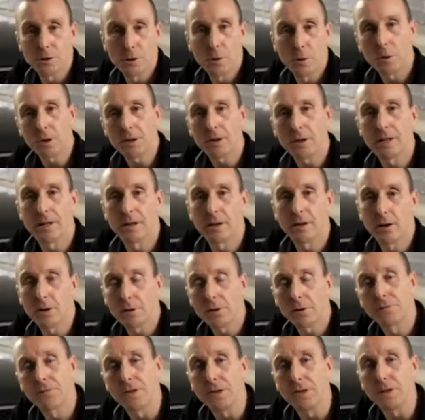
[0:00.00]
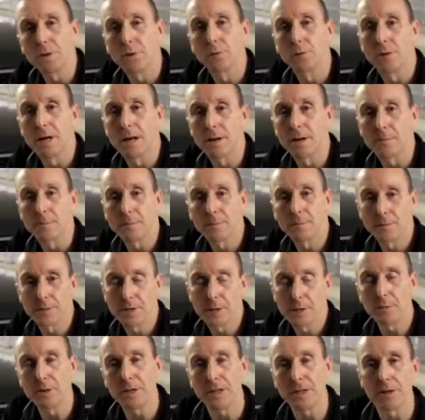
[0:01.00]
So on a vehicle wrap,
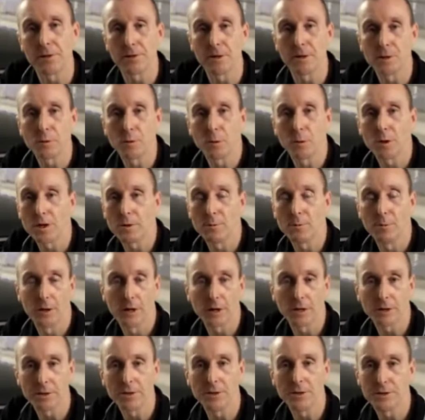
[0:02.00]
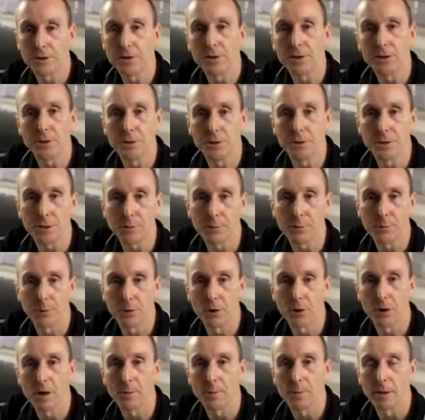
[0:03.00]
some of the areas where you might consider using
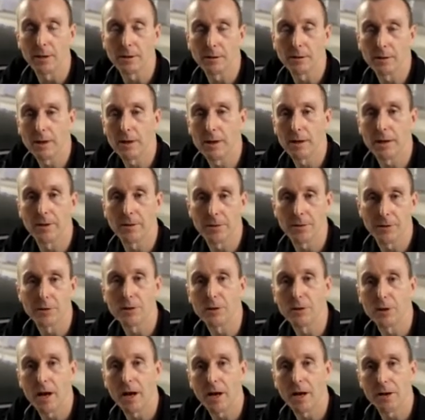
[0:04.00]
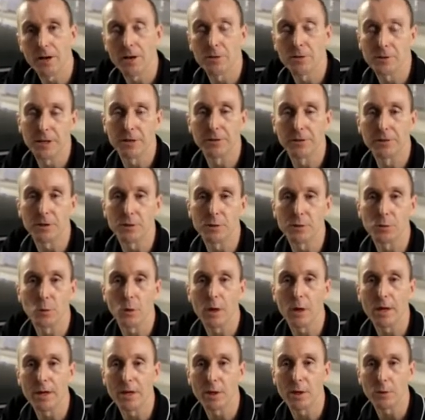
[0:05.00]
primer are those areas
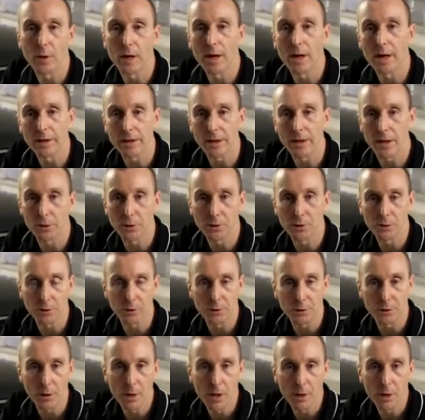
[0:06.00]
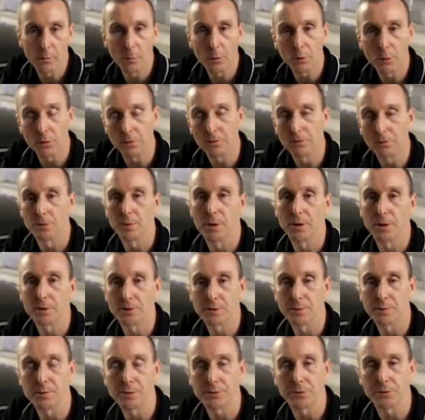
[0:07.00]
where you are going to put the film under
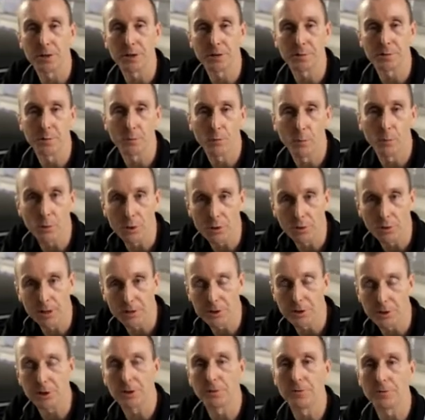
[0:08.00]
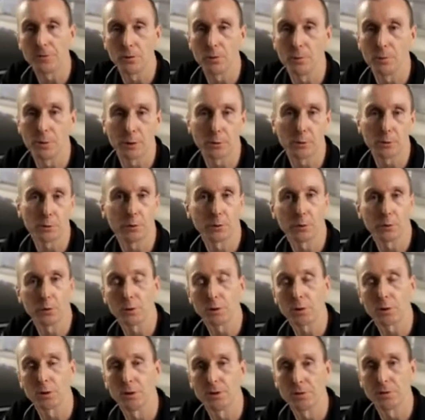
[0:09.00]
some stress when you're actually conforming
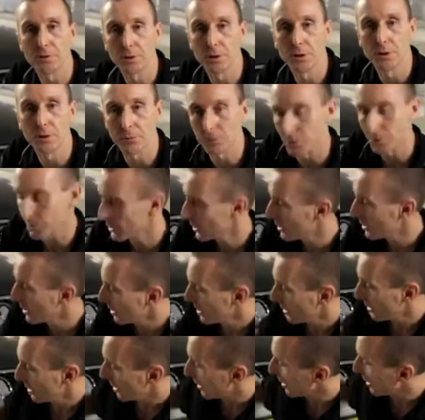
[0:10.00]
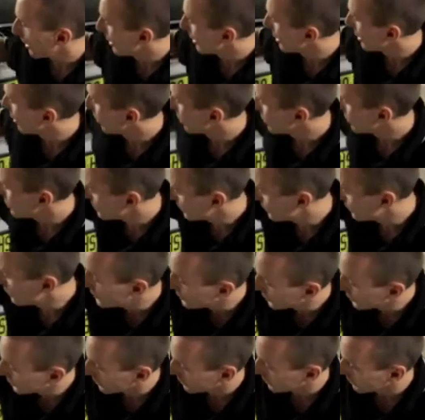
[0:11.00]
to a curved surface. On this
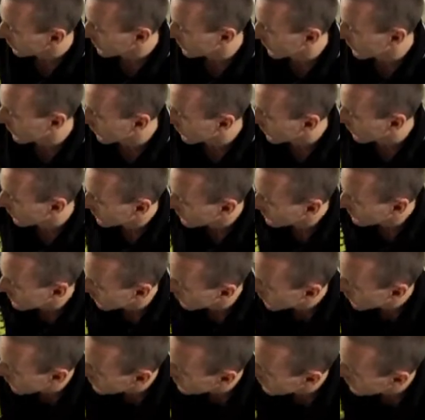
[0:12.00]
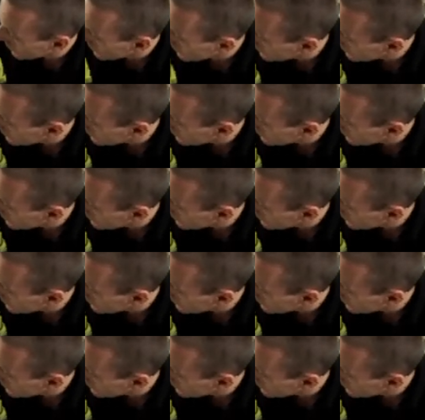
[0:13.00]
particular car, some of those